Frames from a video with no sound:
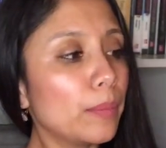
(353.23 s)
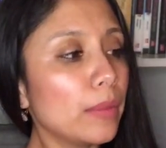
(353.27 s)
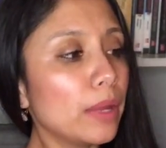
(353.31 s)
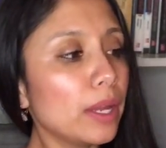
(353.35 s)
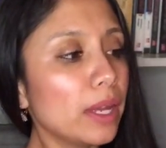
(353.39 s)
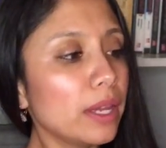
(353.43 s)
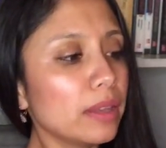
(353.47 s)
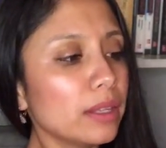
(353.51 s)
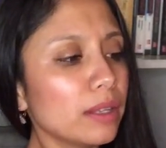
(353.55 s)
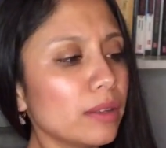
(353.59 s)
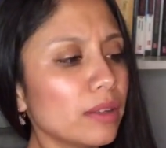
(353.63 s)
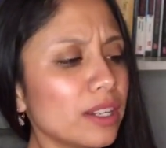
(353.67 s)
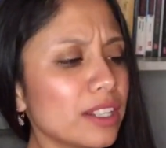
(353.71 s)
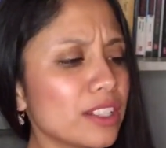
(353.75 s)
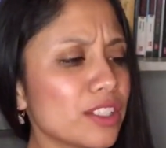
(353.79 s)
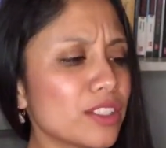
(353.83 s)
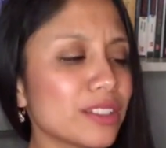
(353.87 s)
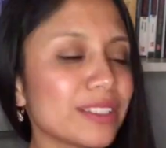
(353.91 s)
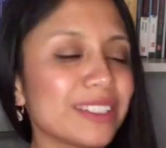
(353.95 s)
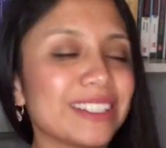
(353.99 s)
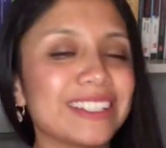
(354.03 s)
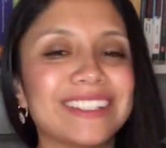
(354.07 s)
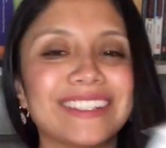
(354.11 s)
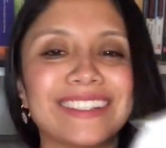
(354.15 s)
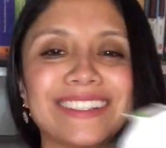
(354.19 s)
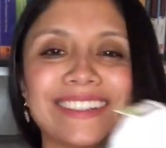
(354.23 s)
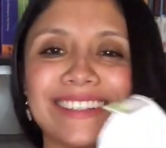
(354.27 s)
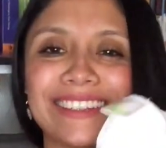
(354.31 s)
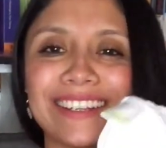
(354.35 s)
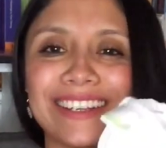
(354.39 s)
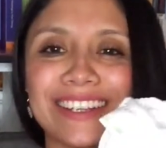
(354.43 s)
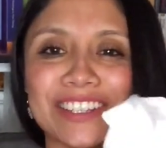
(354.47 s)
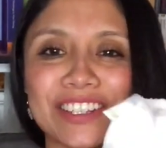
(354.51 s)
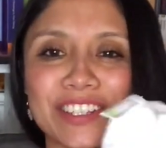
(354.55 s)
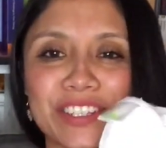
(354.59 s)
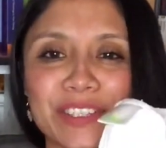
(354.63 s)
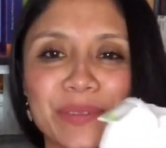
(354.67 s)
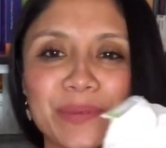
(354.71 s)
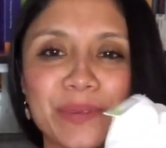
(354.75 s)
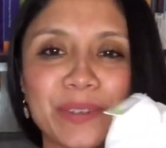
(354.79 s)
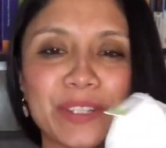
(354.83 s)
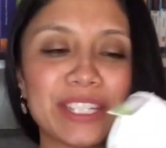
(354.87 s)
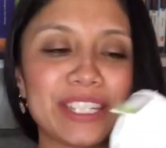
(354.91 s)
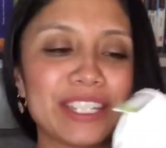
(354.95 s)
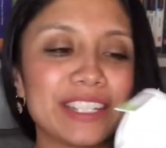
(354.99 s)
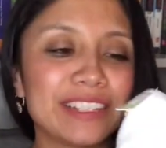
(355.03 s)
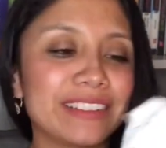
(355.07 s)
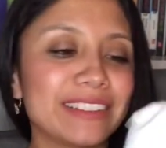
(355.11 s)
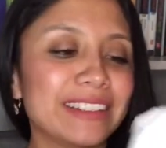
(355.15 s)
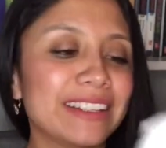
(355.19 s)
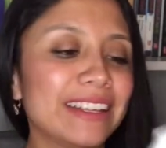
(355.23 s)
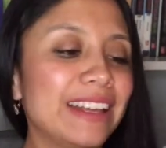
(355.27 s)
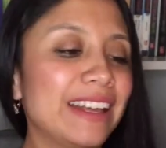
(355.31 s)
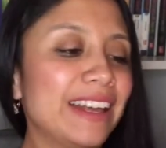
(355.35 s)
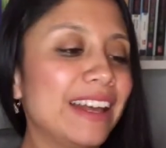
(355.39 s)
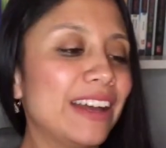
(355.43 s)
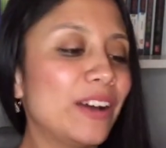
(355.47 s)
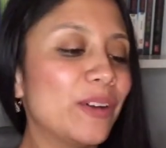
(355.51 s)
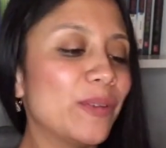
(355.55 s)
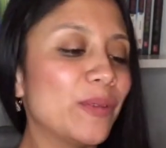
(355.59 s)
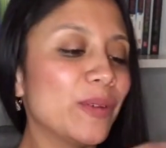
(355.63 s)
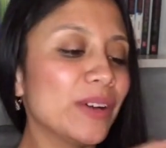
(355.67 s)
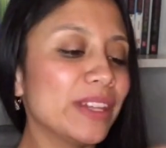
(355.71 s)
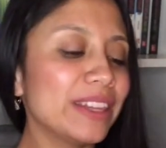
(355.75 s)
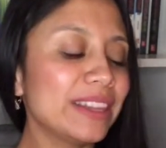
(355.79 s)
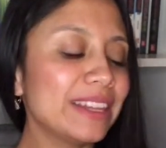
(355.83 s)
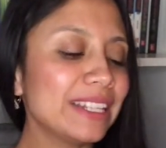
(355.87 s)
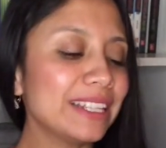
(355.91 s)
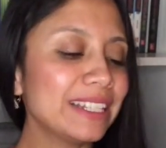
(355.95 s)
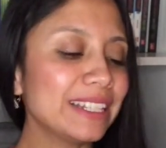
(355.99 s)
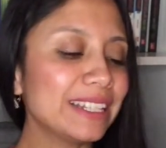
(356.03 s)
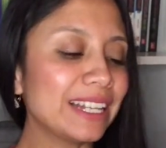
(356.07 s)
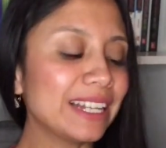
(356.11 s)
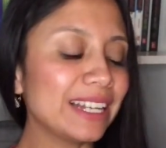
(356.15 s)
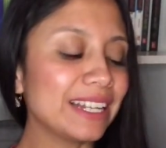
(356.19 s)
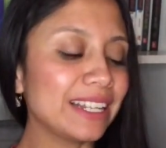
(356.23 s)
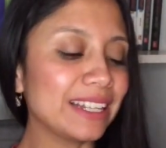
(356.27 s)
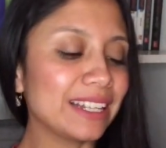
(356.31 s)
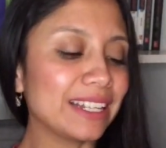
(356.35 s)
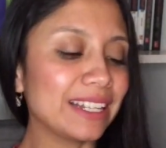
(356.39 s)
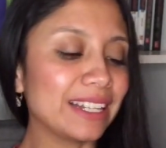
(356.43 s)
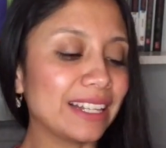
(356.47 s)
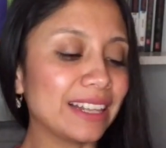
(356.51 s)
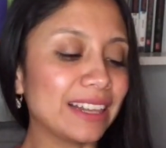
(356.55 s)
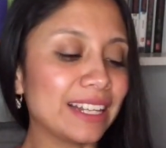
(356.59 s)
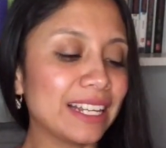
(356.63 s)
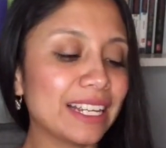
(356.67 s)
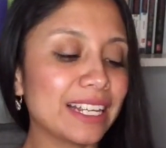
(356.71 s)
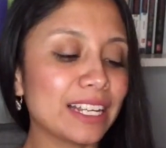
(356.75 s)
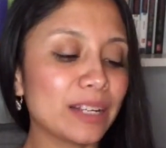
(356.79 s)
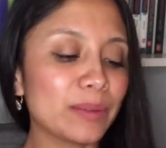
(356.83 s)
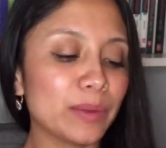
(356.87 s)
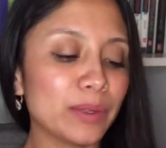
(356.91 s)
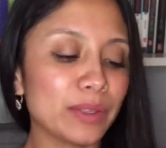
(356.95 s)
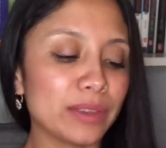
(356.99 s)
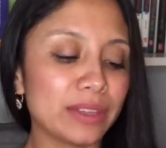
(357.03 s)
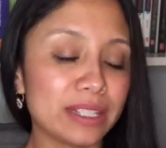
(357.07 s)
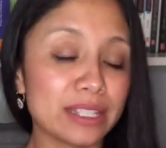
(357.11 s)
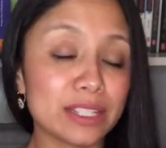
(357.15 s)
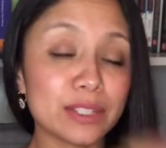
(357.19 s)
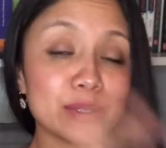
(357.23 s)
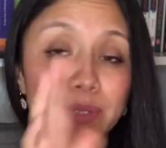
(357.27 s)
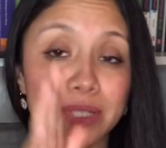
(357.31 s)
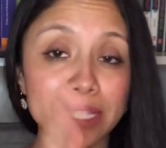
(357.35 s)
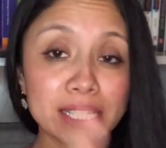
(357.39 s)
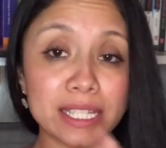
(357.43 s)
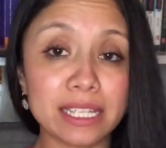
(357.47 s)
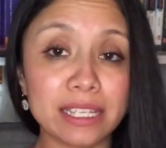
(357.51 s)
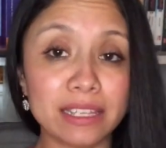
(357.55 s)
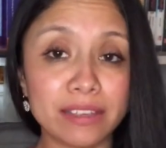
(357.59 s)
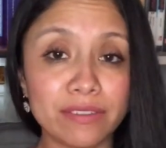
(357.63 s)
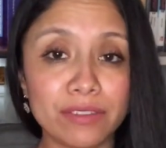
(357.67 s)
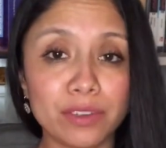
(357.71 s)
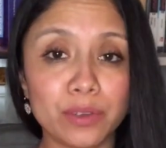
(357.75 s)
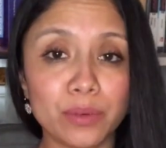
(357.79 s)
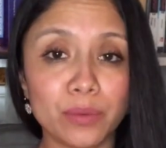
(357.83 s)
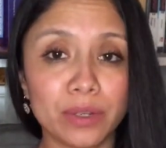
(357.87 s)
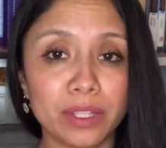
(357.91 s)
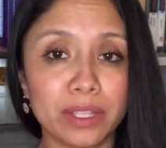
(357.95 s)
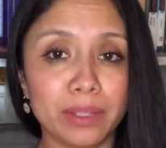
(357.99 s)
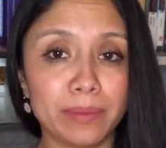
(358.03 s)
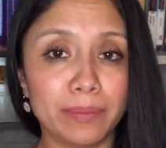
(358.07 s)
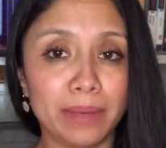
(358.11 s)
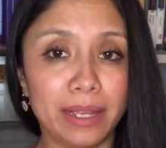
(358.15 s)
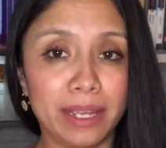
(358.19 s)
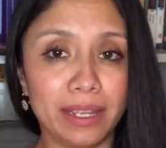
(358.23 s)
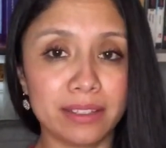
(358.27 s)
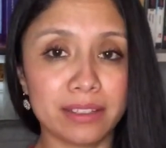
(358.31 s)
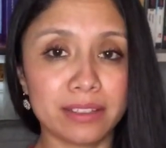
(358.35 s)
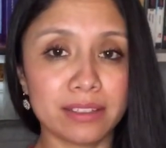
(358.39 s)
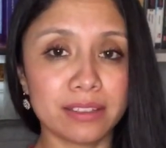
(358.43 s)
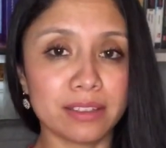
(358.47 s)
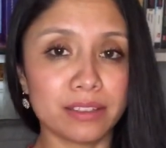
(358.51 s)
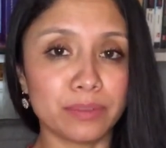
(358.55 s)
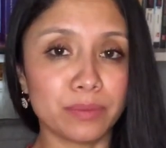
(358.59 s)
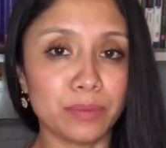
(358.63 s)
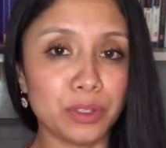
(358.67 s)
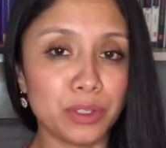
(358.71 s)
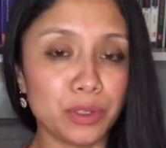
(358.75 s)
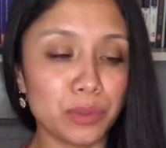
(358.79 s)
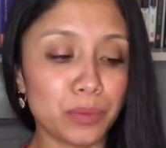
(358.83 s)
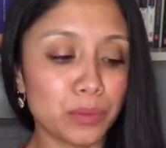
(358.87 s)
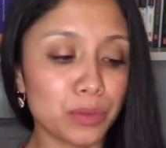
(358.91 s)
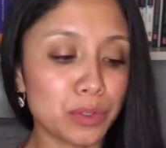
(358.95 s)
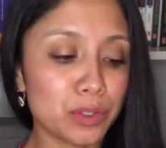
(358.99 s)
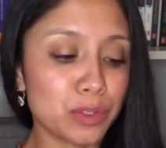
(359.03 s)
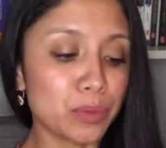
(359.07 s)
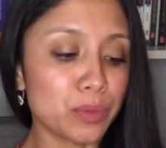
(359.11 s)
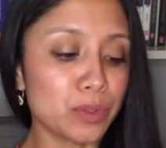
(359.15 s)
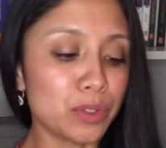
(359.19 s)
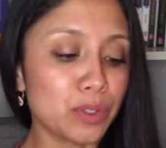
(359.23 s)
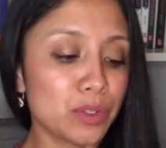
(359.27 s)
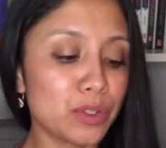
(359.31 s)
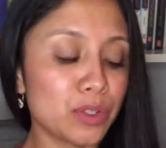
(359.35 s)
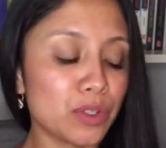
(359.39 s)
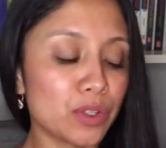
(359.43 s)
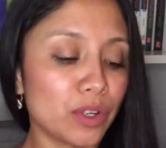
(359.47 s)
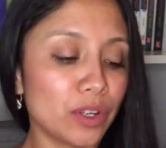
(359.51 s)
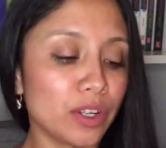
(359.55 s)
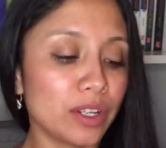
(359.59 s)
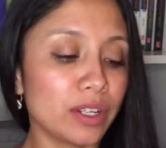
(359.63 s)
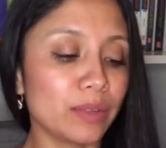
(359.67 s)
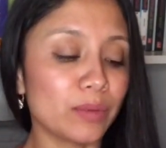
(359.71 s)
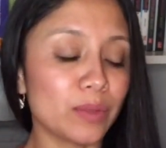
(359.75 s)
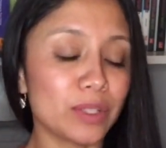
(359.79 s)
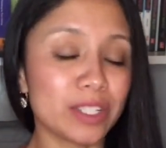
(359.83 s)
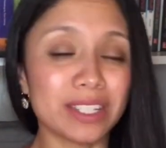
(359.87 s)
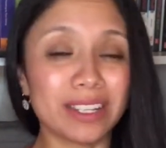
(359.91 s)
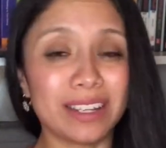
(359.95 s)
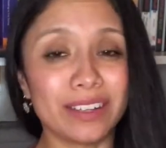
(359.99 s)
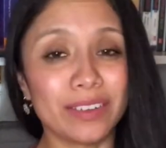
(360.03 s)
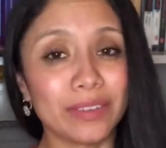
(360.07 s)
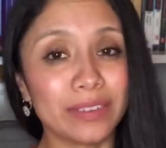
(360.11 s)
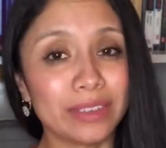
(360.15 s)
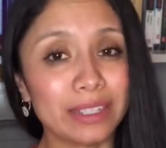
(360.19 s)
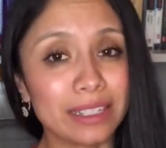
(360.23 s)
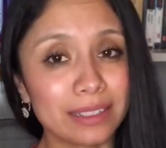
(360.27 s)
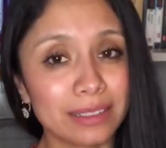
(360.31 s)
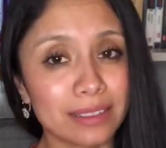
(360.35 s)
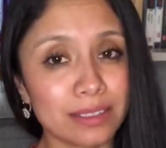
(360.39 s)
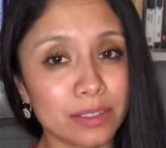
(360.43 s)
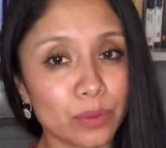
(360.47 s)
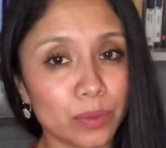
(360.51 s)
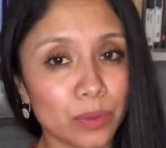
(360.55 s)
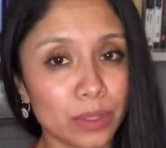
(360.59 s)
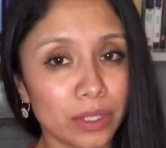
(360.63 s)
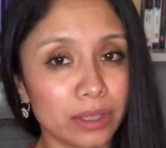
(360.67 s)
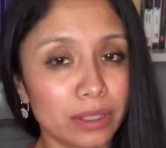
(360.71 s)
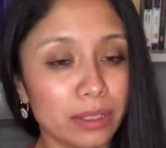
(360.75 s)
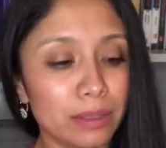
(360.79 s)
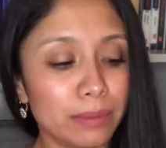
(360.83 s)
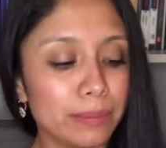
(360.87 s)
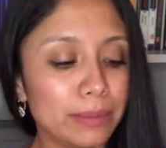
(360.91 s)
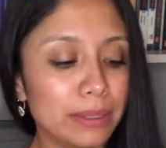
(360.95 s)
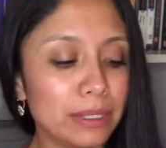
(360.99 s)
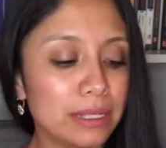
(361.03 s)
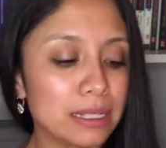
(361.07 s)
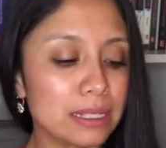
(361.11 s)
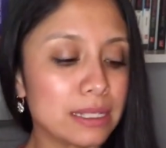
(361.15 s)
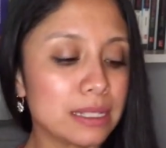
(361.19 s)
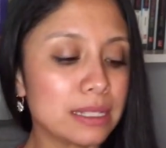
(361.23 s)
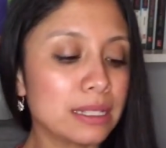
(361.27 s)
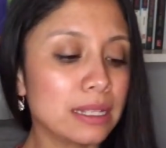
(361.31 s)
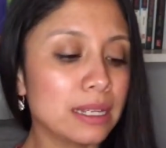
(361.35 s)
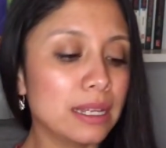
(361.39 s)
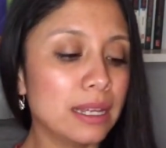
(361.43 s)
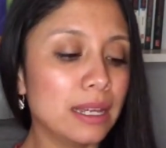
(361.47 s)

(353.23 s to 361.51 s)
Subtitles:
And they're actually pretty cute. One thing that I didn't like about this one's, if you want to buy some newborns when you start, which I don't think it's worth it because